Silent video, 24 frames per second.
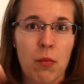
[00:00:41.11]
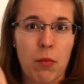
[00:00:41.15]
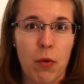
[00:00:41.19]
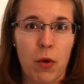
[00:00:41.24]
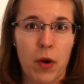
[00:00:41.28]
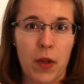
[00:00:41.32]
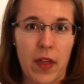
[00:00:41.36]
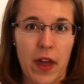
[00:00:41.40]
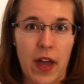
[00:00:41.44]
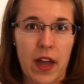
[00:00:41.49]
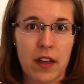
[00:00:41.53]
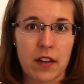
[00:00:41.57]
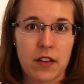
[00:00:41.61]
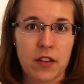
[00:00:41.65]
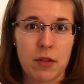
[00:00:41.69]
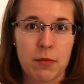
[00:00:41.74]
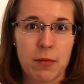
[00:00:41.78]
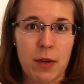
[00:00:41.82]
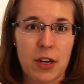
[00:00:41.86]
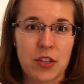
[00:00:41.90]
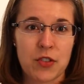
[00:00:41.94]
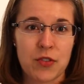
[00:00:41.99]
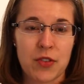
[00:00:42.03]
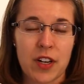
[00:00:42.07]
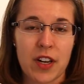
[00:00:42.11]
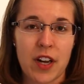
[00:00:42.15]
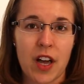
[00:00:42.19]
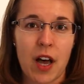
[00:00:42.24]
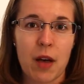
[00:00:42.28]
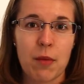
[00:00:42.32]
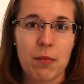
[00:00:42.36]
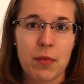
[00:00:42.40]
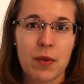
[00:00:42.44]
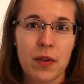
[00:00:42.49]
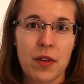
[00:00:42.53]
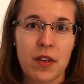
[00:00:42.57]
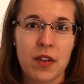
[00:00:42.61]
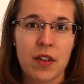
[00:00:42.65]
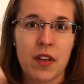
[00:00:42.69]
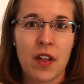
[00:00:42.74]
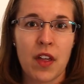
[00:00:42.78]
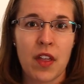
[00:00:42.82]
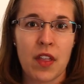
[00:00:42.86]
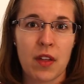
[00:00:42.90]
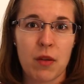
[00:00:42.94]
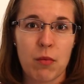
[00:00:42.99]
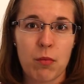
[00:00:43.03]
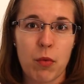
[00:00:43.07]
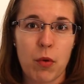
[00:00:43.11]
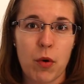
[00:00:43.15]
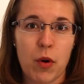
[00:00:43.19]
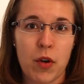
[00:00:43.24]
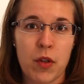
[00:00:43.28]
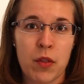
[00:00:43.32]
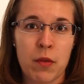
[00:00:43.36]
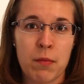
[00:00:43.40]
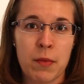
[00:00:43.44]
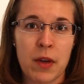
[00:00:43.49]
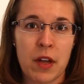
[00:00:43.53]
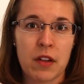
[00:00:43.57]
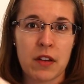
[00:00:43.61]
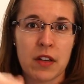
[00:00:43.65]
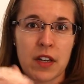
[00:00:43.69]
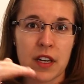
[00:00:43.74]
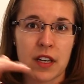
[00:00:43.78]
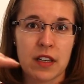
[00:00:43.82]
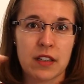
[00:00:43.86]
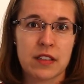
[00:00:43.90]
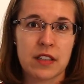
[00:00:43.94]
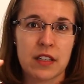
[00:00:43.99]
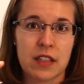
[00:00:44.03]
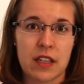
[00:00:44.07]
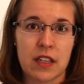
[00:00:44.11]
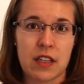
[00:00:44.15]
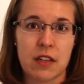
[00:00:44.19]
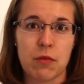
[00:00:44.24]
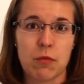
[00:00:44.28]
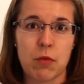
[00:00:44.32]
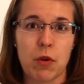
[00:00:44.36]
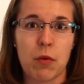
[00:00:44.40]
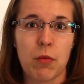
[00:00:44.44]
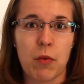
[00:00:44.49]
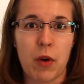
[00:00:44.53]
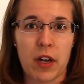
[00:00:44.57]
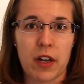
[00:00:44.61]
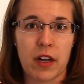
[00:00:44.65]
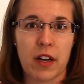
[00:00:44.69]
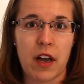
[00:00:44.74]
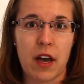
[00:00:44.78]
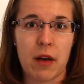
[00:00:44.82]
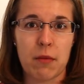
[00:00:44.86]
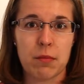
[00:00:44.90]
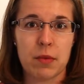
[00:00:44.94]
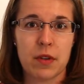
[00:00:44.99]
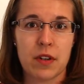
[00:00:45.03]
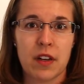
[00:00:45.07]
Pour that in your measuring cup, then pour the milk in to equal 1 cup.